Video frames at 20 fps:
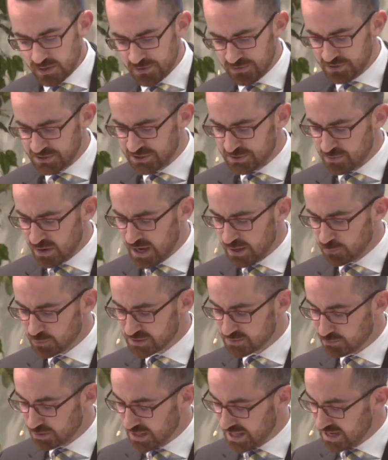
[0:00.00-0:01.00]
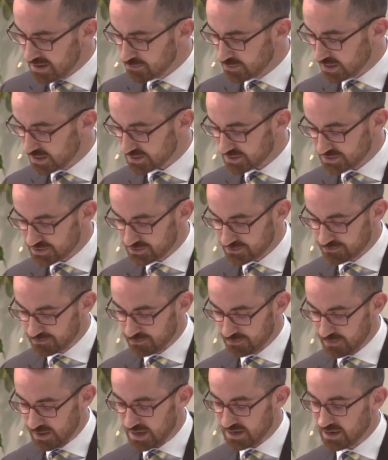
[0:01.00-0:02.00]
This man was blameless
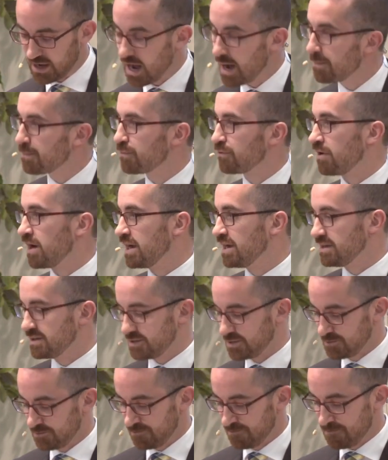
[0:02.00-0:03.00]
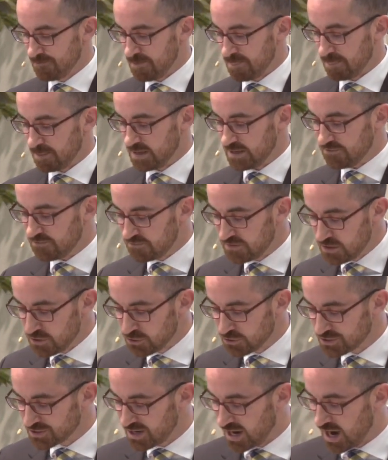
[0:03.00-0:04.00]
and upright. He
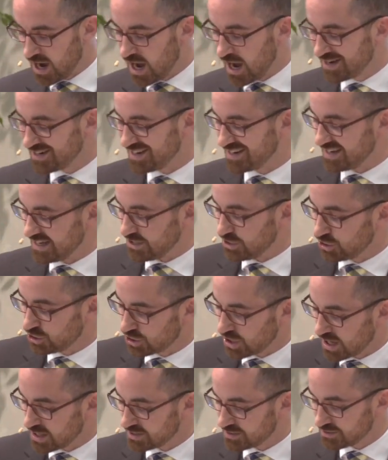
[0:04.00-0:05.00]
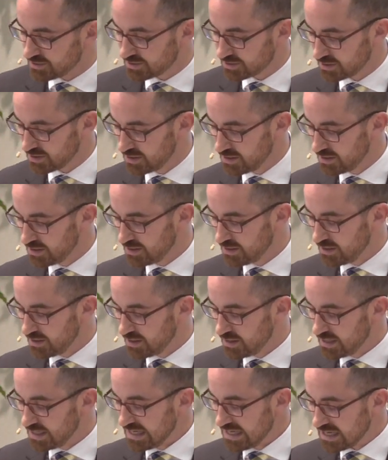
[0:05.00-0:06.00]
feared God and he shunned
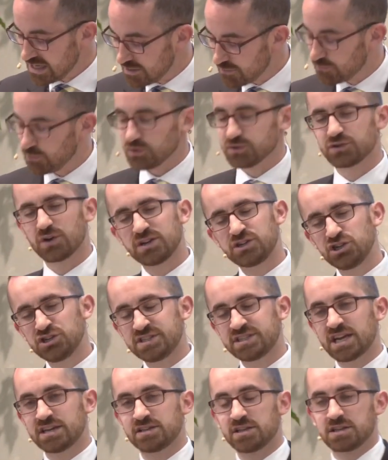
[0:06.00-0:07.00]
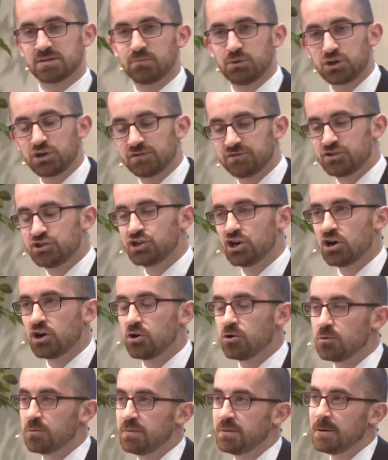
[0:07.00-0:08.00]
evil. So I should say that the book of
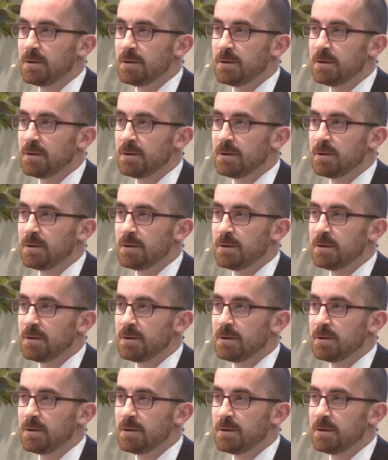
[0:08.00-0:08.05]
Job